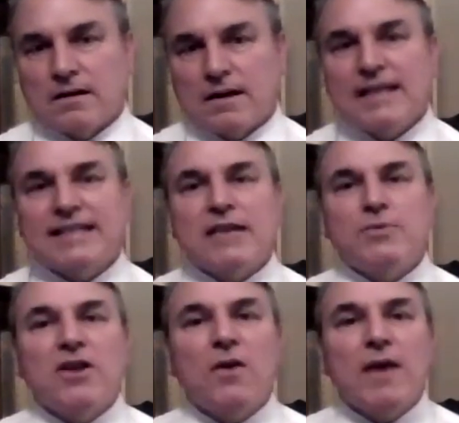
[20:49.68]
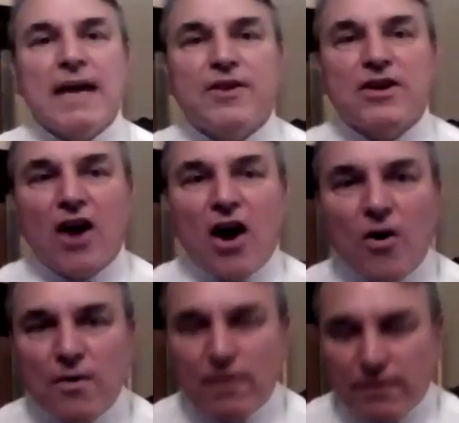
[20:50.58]
And he says, We don't even
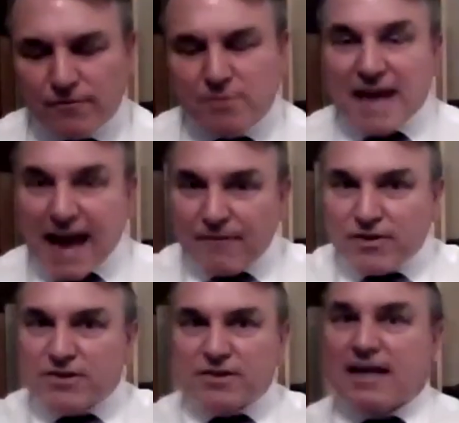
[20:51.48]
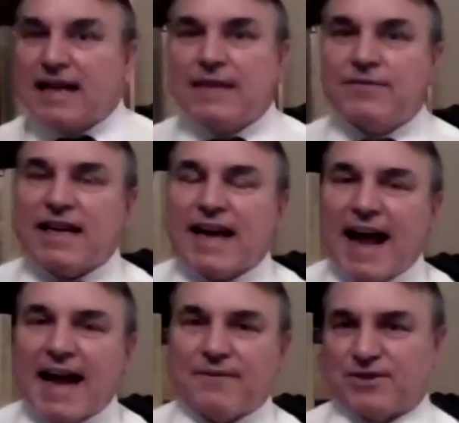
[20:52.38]
know from the evidence they lived in
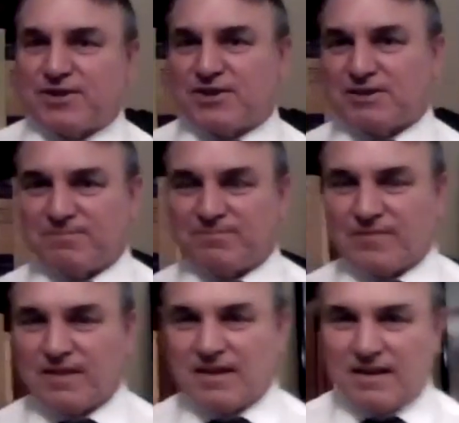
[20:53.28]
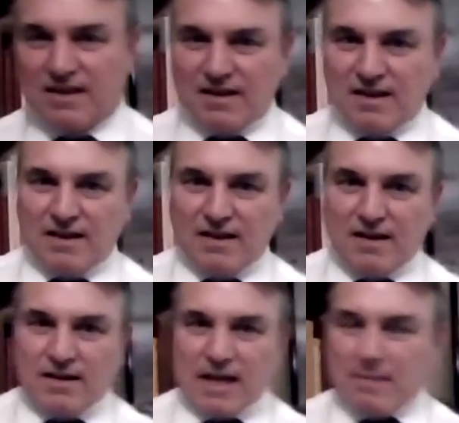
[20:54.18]
caves.
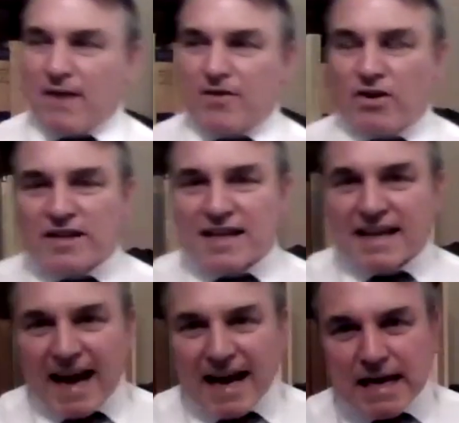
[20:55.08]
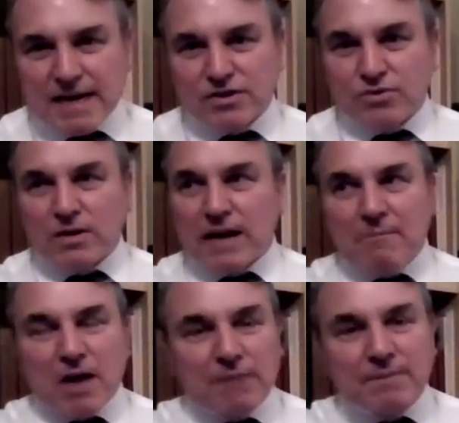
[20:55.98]
They might have gone to the caves, and that
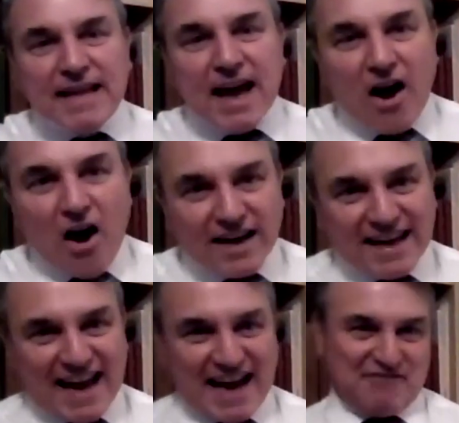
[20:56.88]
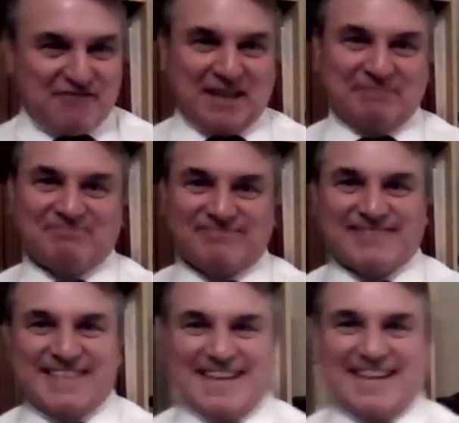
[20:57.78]
might have been their art gallery,
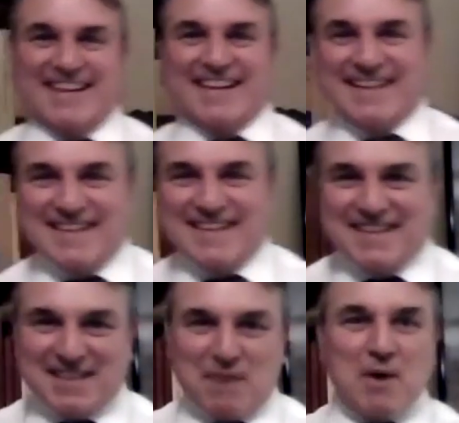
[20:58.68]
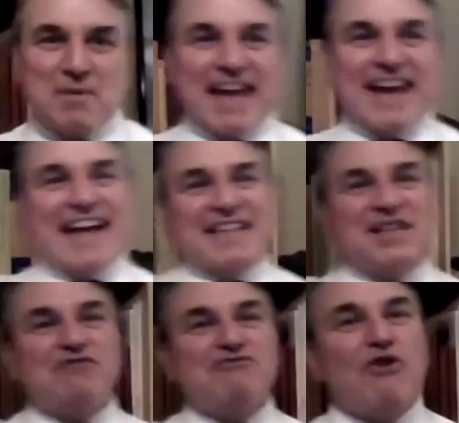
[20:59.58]
somewhere where they could
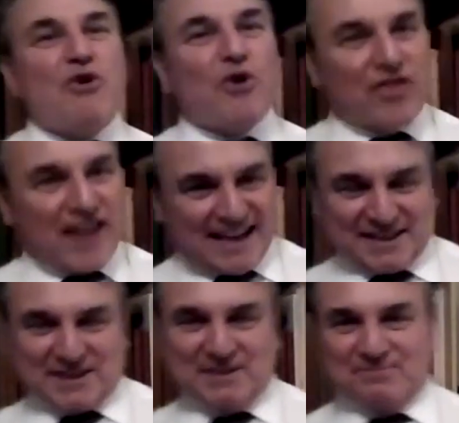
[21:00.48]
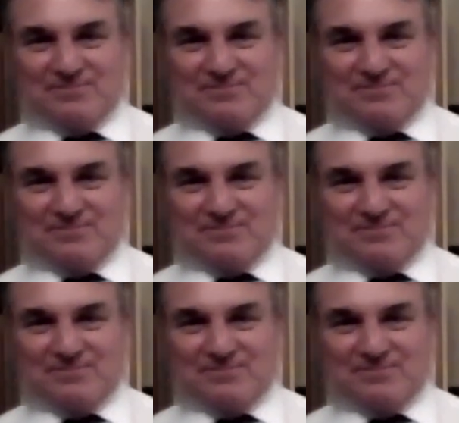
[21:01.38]
actually draw things.